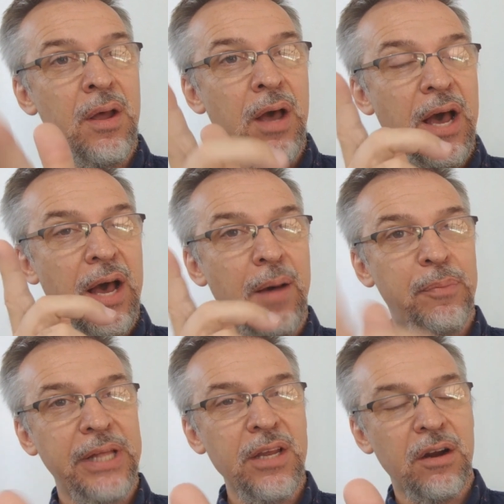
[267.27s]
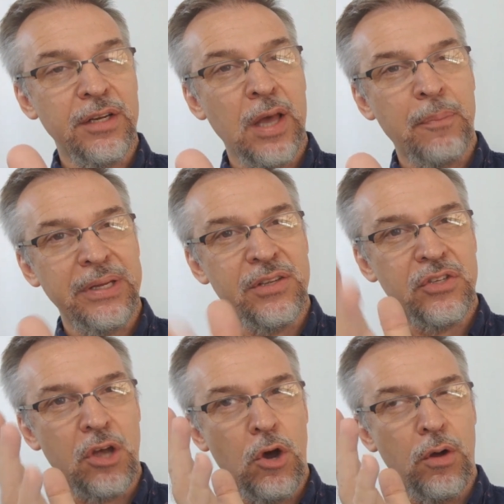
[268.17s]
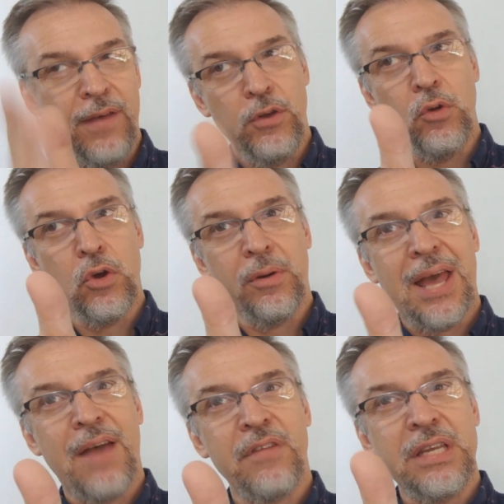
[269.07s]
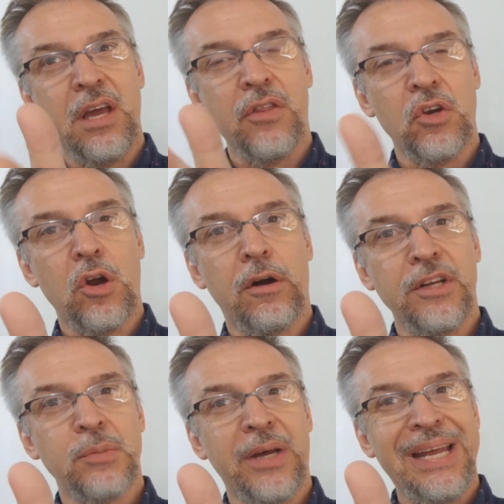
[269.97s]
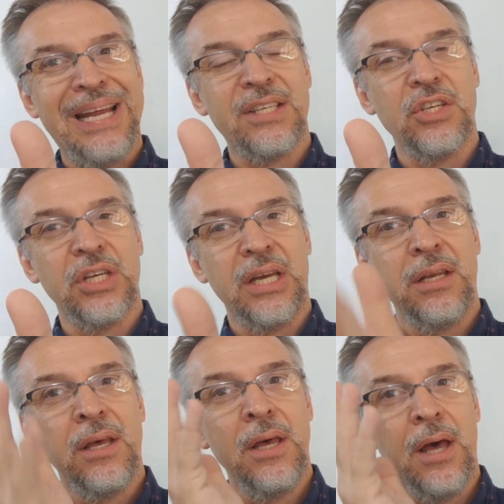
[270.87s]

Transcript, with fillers: uh, playing card company, so if you don't have any other cards by Hanson Chen,